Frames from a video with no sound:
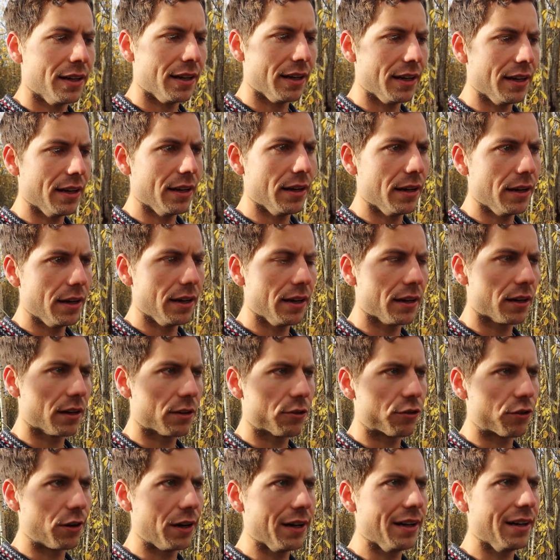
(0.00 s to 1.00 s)
It
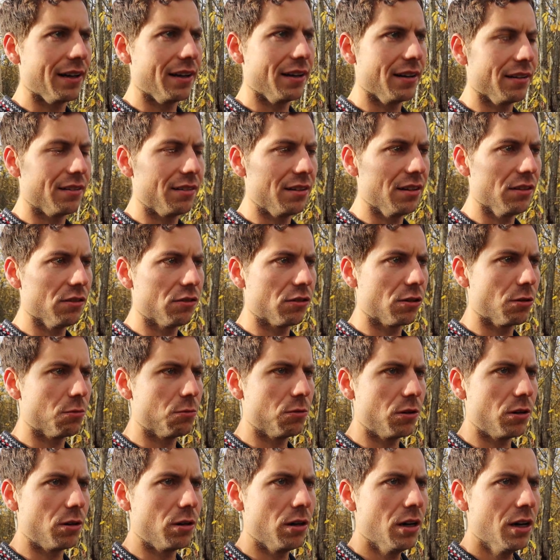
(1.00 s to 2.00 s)
created a system
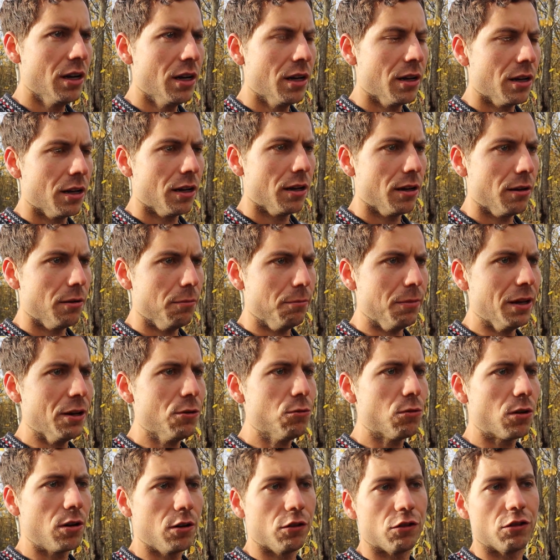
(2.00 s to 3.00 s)
where
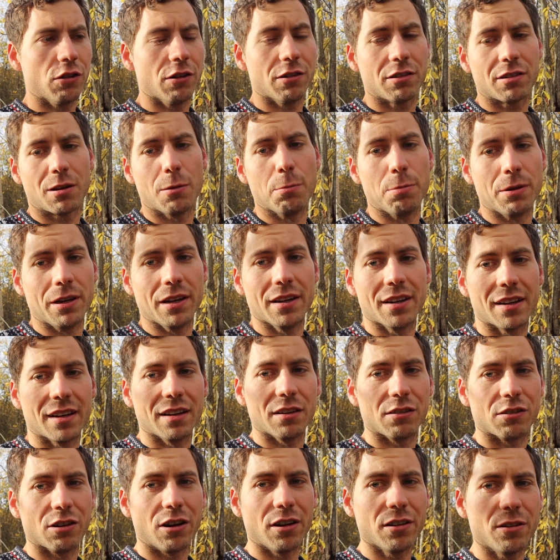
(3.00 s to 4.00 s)
men weren't just competing
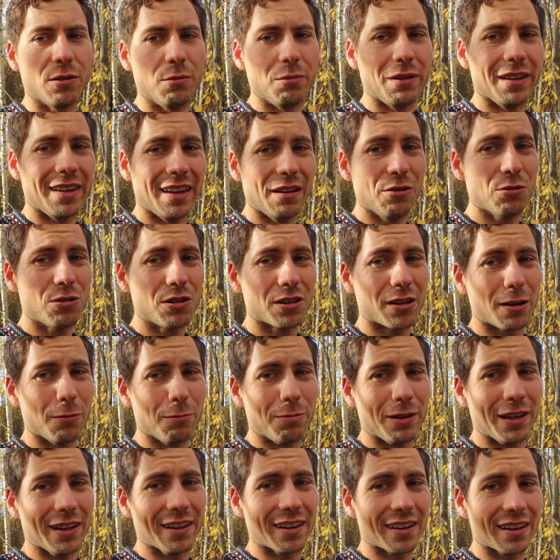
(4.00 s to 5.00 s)
against other men, they were
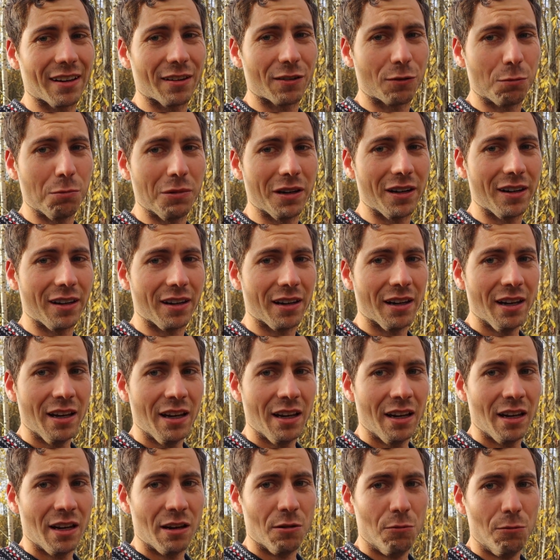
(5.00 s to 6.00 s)
competing against many
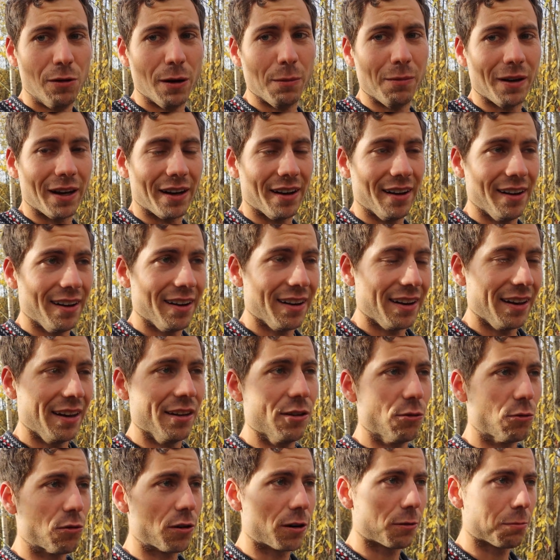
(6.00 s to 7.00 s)
women
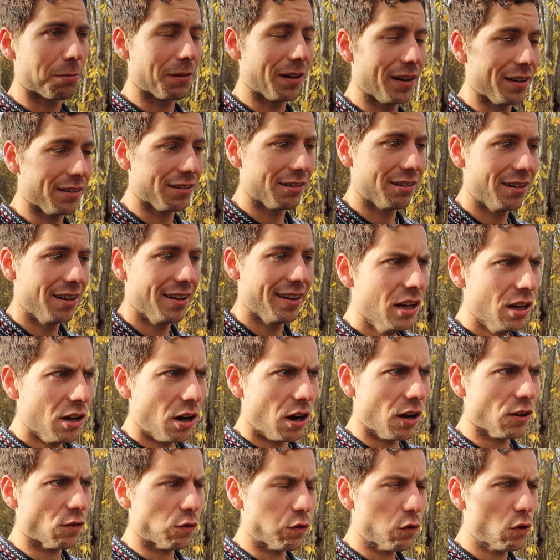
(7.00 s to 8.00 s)
in the workplace.
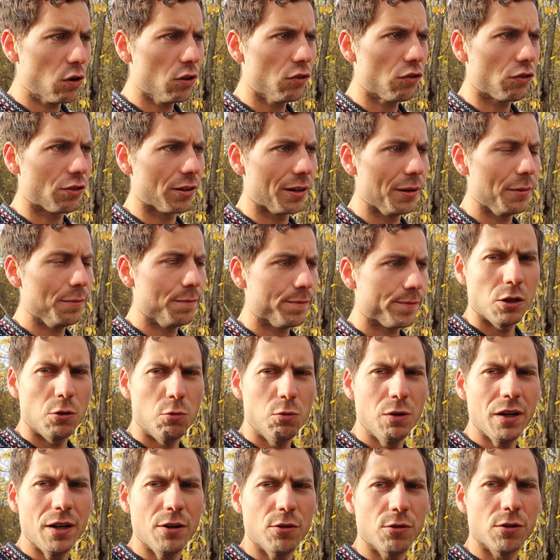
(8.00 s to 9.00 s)
Unfortunately,
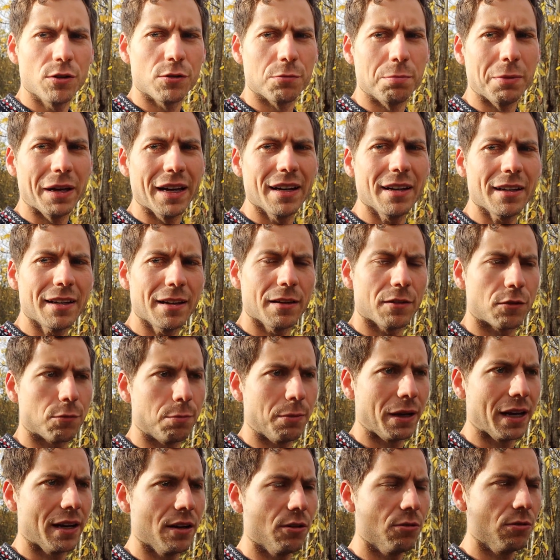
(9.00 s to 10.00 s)
when it was man against
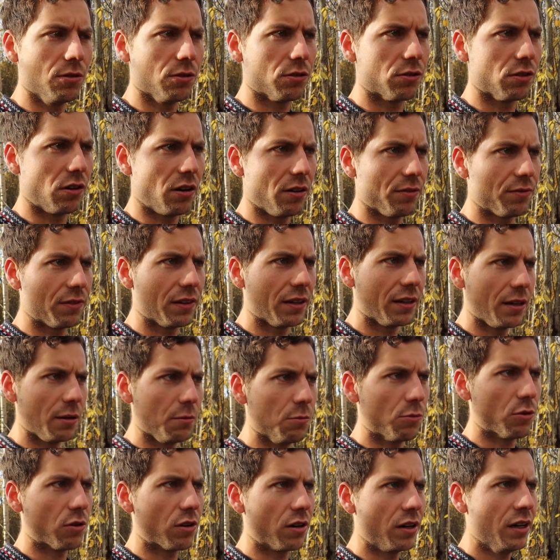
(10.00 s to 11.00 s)
man, it was often a
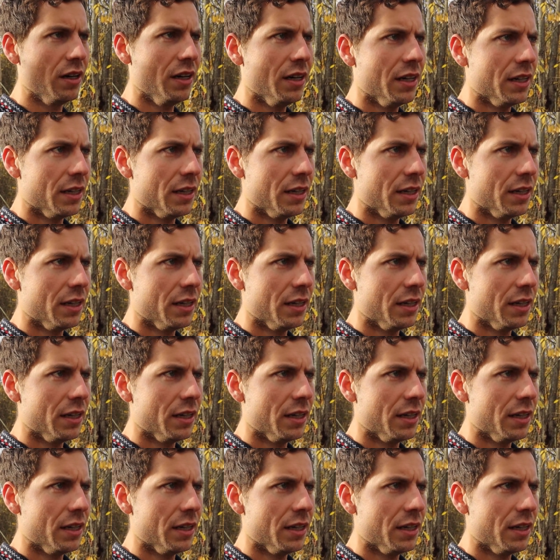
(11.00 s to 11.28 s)
more